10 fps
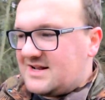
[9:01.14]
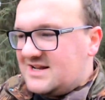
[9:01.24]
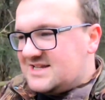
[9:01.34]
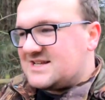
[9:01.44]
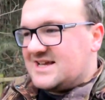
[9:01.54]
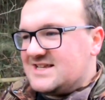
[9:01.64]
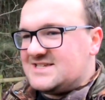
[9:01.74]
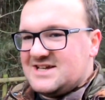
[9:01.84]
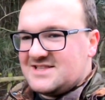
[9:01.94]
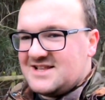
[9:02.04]

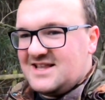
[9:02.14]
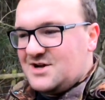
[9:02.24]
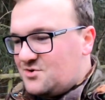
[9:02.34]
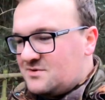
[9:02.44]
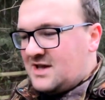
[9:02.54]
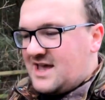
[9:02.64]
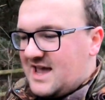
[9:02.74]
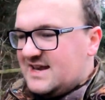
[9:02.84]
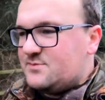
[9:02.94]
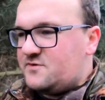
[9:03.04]
Glisglis, the little
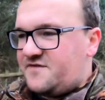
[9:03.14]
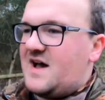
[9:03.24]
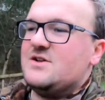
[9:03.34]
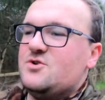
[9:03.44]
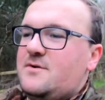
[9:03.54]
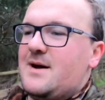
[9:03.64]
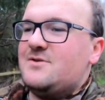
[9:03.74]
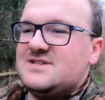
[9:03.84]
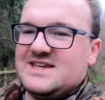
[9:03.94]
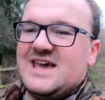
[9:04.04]
edible fat
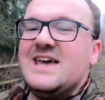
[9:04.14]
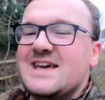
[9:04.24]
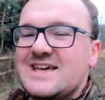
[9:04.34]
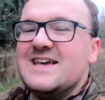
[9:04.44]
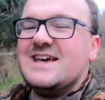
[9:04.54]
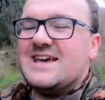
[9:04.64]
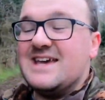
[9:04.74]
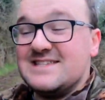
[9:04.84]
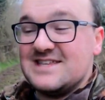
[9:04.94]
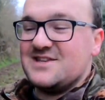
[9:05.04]
dormouse,
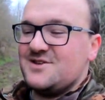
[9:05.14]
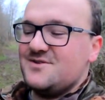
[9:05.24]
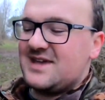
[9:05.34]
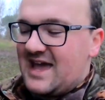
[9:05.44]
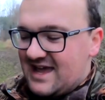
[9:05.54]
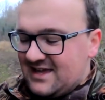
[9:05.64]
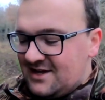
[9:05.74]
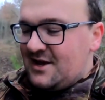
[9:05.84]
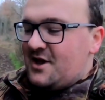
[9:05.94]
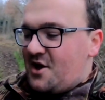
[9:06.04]
is in the UK,
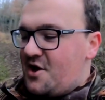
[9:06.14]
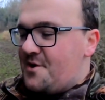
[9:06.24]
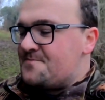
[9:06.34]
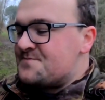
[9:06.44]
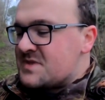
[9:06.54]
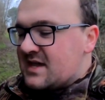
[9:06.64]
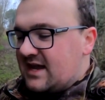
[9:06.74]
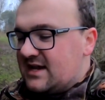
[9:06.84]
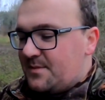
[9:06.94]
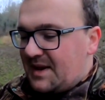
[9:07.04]

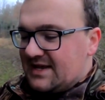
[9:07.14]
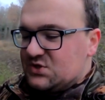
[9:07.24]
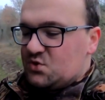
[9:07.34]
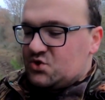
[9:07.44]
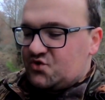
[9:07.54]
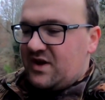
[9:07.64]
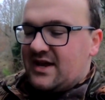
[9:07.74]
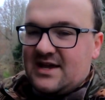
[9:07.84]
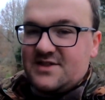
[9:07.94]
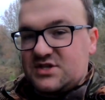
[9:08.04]
in a place called
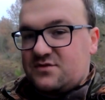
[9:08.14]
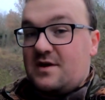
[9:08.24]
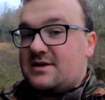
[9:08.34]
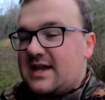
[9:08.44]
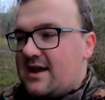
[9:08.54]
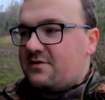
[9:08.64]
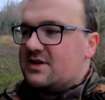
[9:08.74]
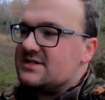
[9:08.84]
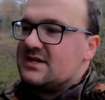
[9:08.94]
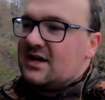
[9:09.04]
Tring and the surrounding
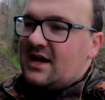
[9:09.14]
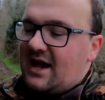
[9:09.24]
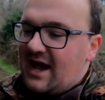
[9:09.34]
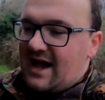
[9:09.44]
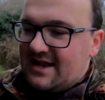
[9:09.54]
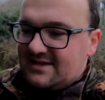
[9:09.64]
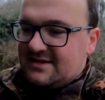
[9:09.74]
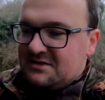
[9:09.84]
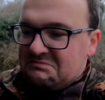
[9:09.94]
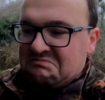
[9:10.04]
areas,
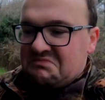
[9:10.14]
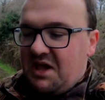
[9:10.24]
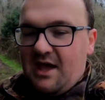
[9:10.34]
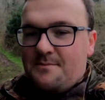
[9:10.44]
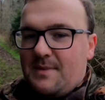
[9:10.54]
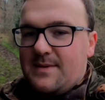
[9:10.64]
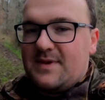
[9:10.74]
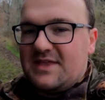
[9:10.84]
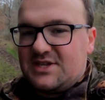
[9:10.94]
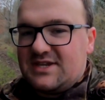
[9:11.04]
and yeah,
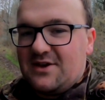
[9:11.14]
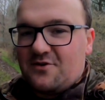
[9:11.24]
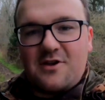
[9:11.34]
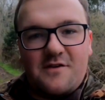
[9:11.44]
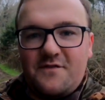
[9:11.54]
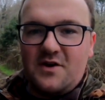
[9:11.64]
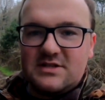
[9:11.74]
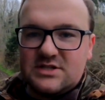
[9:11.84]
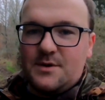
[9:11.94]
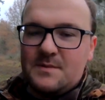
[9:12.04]
maybe this year I'll go
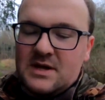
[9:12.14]
find some.